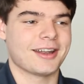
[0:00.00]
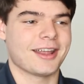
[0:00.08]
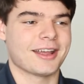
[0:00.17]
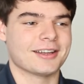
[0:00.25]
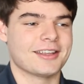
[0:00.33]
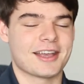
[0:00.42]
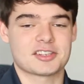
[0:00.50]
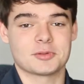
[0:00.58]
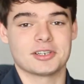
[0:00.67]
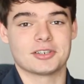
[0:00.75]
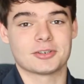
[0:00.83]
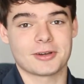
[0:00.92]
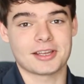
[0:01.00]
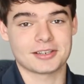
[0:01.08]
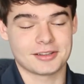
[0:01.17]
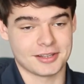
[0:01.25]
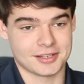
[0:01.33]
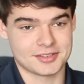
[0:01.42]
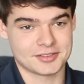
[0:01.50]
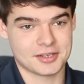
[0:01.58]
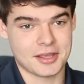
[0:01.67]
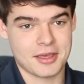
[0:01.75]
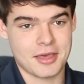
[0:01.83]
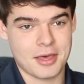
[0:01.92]
And he asked me to direct this
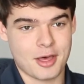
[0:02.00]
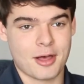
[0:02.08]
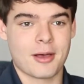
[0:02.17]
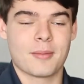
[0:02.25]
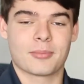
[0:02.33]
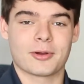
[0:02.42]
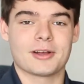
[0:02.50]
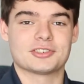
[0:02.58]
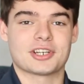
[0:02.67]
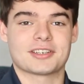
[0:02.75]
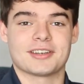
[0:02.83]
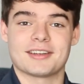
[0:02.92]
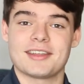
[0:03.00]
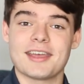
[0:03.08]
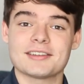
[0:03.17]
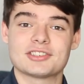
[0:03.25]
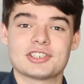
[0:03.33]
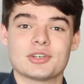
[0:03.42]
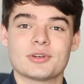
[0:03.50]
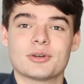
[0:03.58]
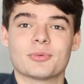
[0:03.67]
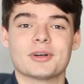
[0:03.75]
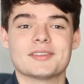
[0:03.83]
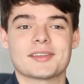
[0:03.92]
project, and attached to
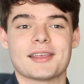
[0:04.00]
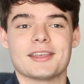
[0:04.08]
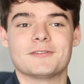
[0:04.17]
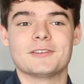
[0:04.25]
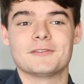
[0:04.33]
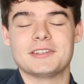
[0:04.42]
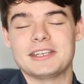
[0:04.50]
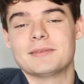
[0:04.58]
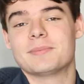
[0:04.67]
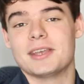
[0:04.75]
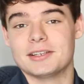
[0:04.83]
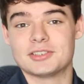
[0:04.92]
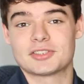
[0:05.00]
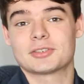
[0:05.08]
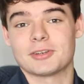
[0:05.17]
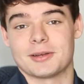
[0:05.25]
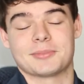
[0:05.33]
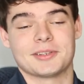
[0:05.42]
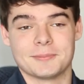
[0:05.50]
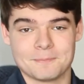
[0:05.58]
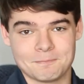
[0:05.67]
it was a 15-page script.